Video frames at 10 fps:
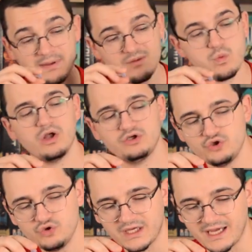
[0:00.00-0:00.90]
Pay 1
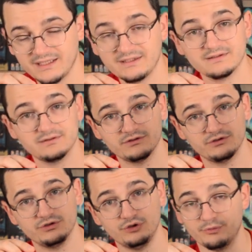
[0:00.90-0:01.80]
ducat
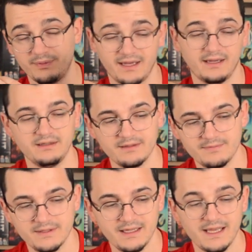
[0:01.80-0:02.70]
to the bank
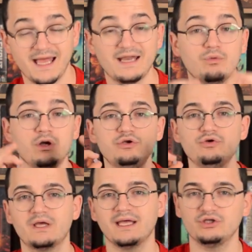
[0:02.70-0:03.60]
and 1
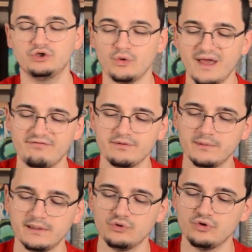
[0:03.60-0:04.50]
ducat to
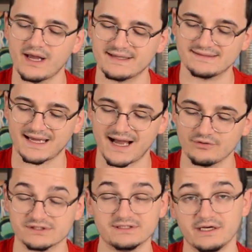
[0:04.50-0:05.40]
everyone who has a
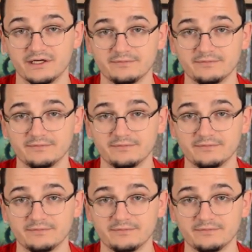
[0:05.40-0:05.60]
house there.